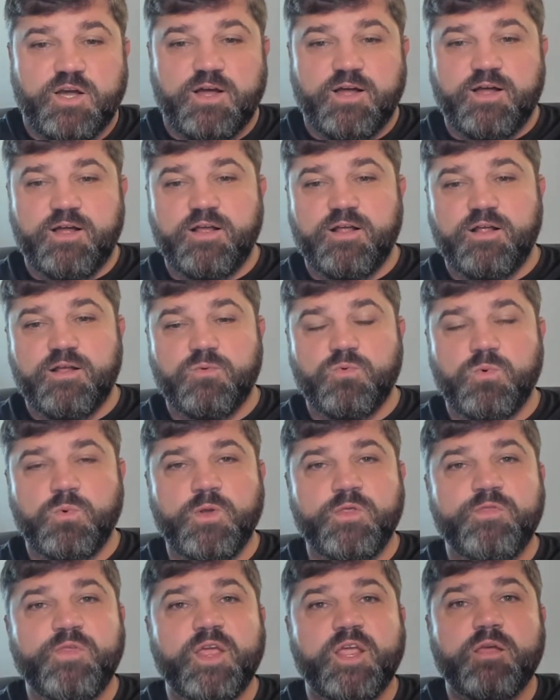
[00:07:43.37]
When
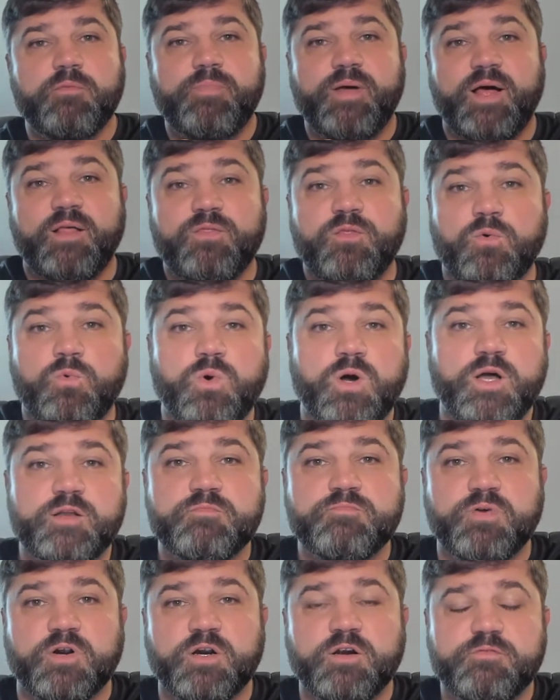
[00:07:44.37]
we think about the
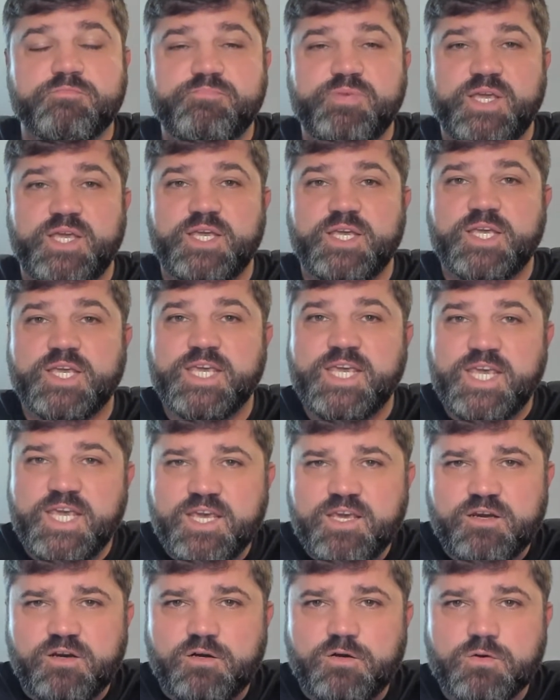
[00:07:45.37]
one bird being
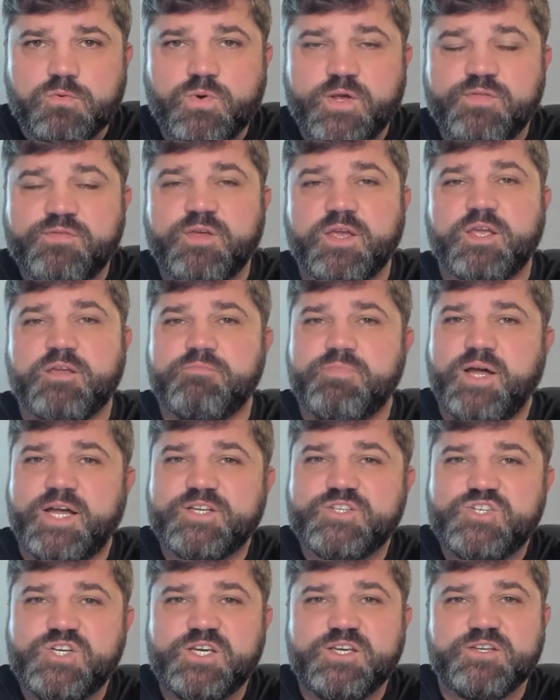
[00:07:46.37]
killed, we think
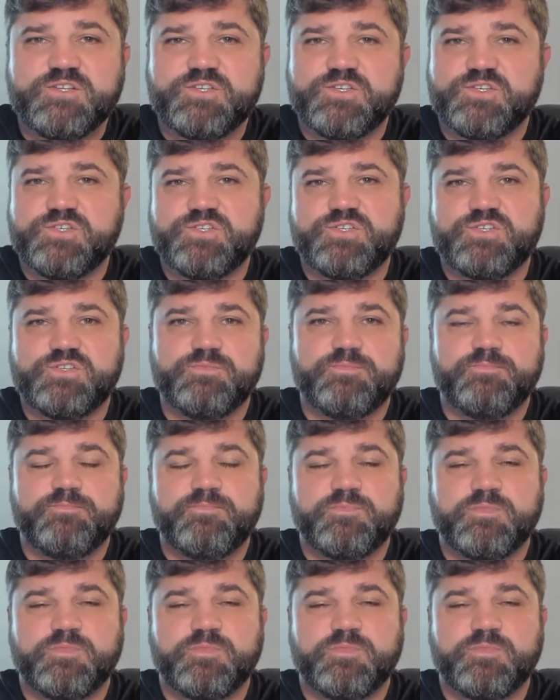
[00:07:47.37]
about Jesus.